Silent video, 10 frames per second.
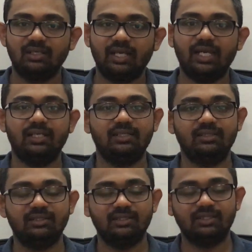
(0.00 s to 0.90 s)

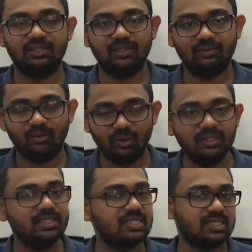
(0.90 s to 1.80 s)
And
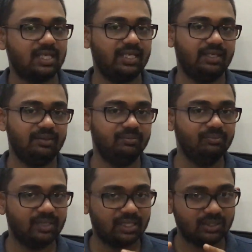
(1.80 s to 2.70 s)
all this
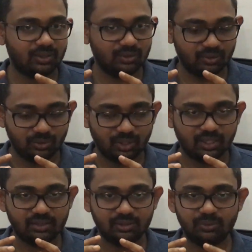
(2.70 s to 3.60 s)
time that
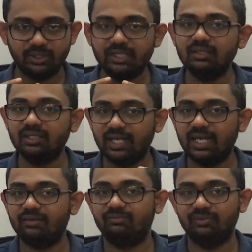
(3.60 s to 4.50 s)
you didn't
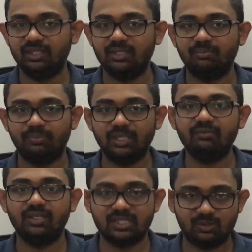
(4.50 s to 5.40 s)
have in a
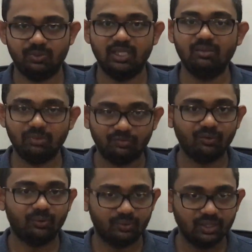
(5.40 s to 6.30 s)
previous week
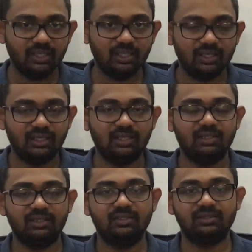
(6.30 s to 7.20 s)
before
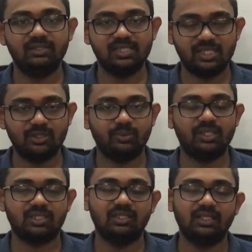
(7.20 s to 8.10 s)
this
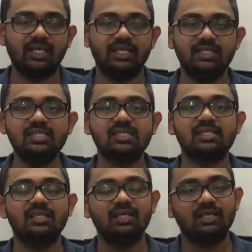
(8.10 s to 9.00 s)
situation arose,
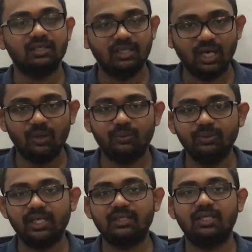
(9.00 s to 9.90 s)
now
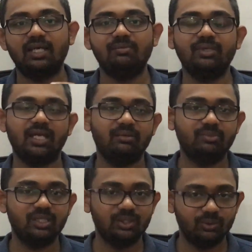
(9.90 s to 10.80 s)
that time can
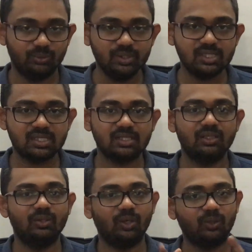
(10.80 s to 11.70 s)
be used
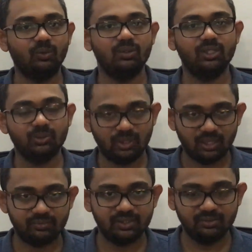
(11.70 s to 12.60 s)
not only to
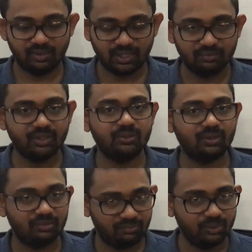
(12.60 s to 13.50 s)
cover whatever you
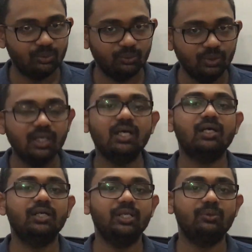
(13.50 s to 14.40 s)
have to do
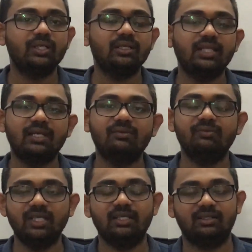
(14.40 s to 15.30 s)
during that
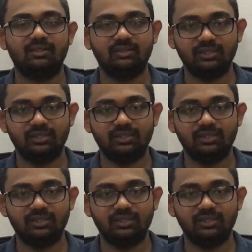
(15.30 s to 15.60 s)
week,